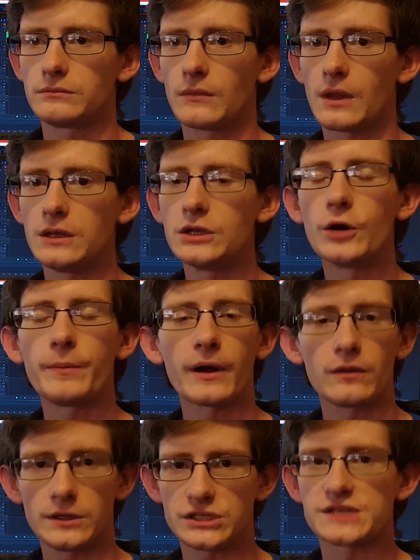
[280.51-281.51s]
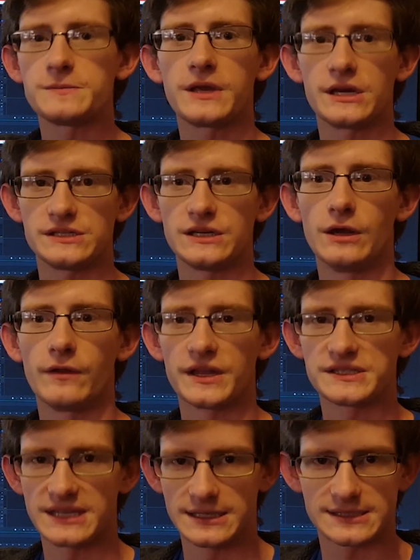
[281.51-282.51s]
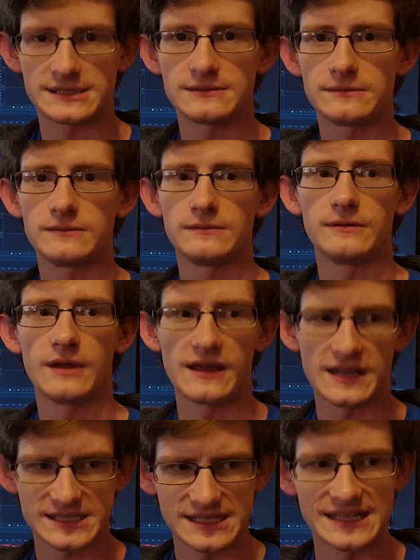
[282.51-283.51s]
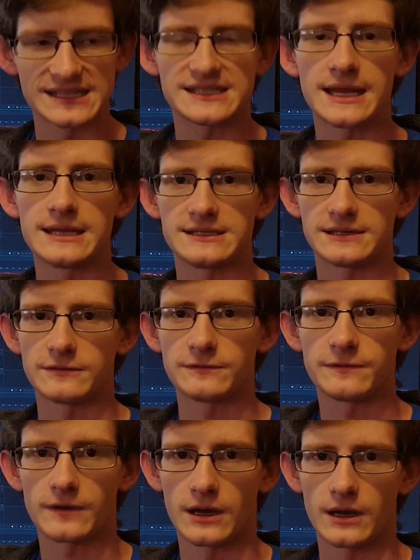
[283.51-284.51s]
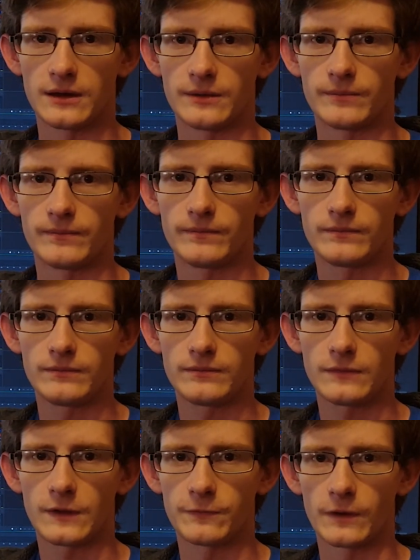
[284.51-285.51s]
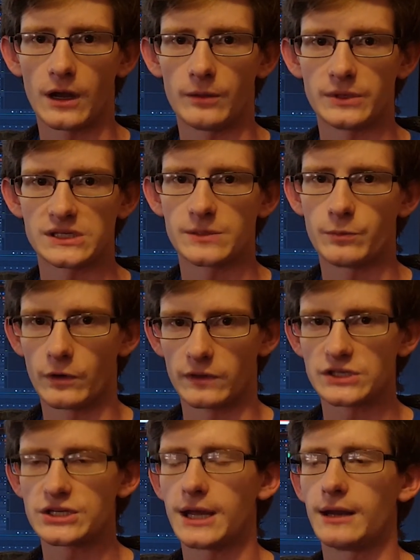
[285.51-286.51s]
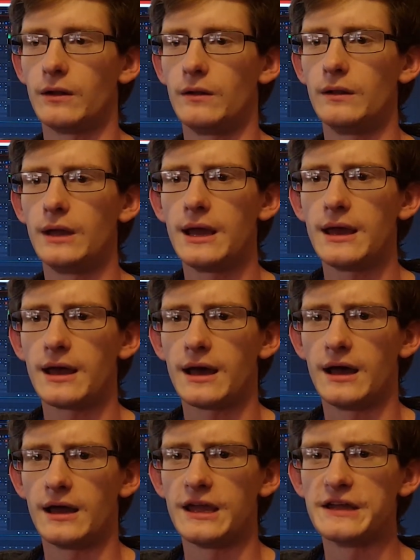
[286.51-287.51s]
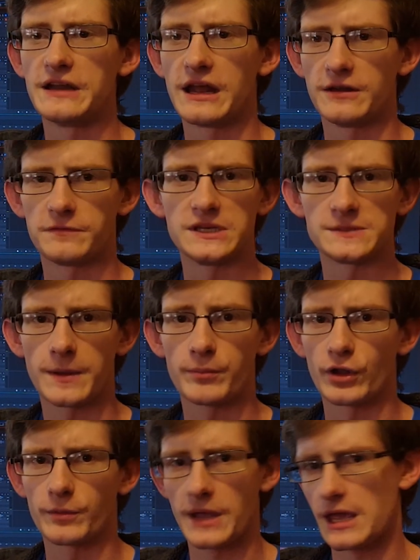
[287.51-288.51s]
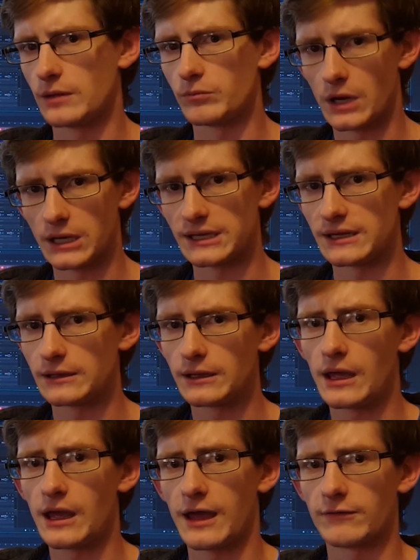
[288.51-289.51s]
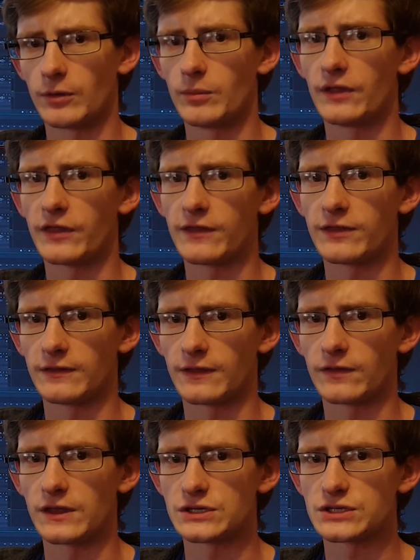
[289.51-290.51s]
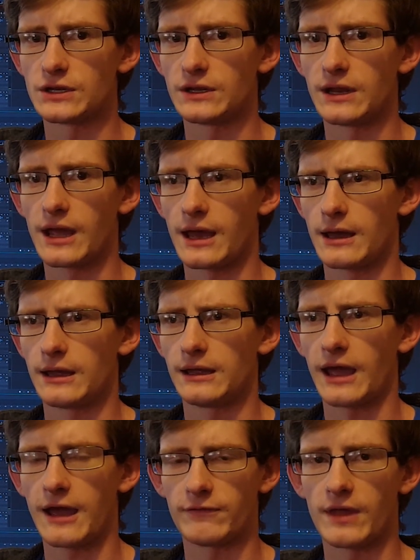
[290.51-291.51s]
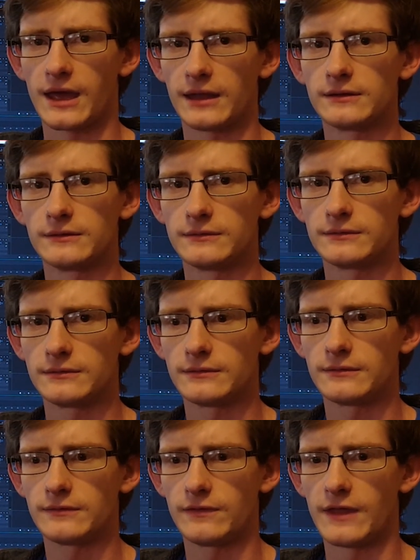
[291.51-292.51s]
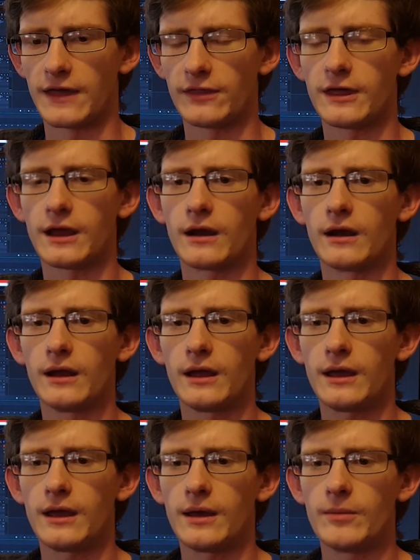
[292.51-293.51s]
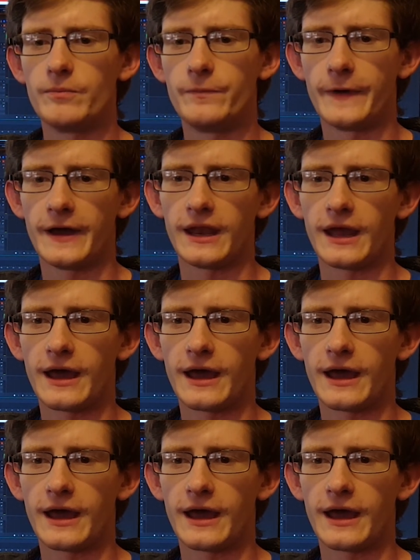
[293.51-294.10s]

You know, partly just because, you know, that's it's an incentive for helping support the channel, and if these people are paying money every month, I think that they should have that there. But